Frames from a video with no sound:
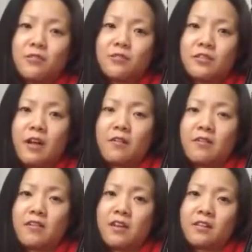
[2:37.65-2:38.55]
fulfill
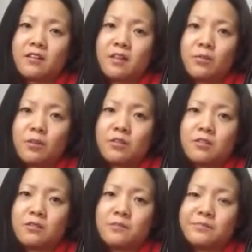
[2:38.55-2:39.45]
everything I wanted
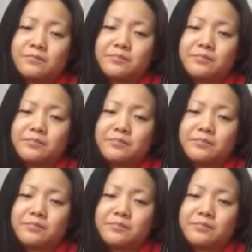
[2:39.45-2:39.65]
to do.